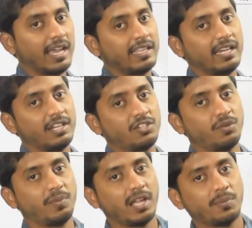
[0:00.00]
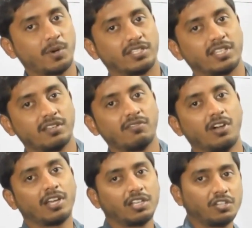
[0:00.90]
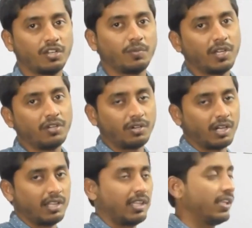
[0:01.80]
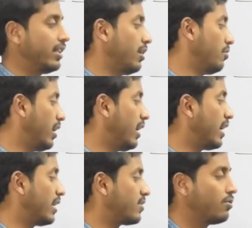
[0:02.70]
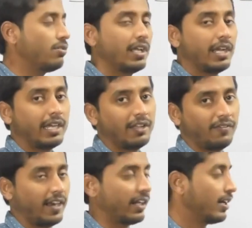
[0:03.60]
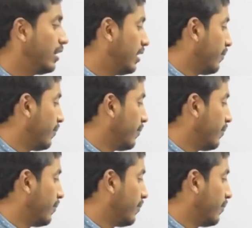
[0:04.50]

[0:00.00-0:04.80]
either it should be a positive or it should be a neutral thing, then only it has to deflect,